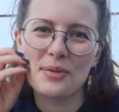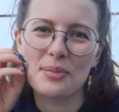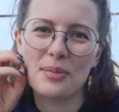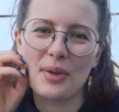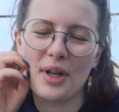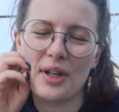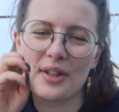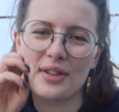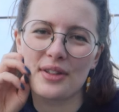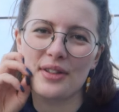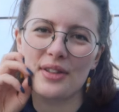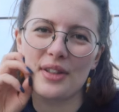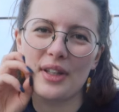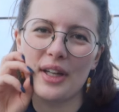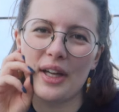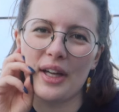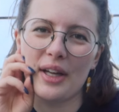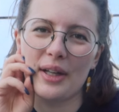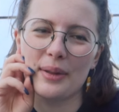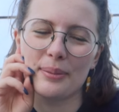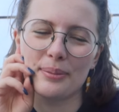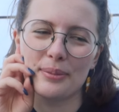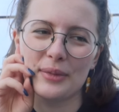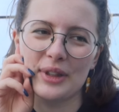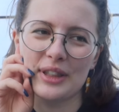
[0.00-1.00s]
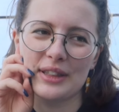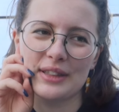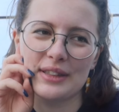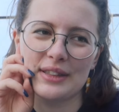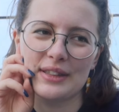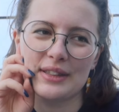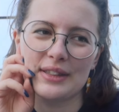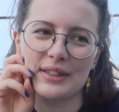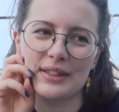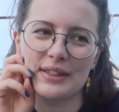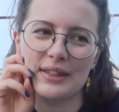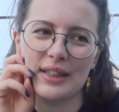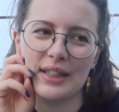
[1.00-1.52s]
But um,
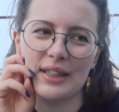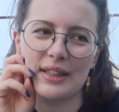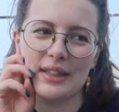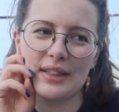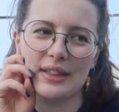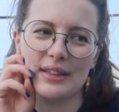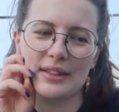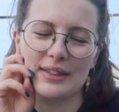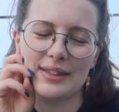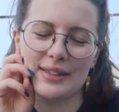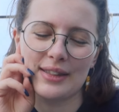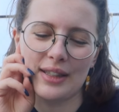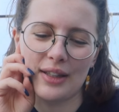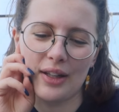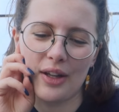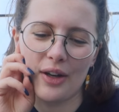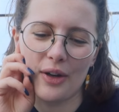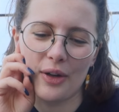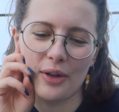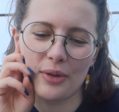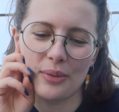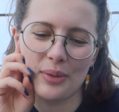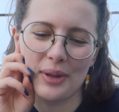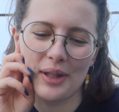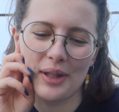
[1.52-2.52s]
it's, uh, it's still hard.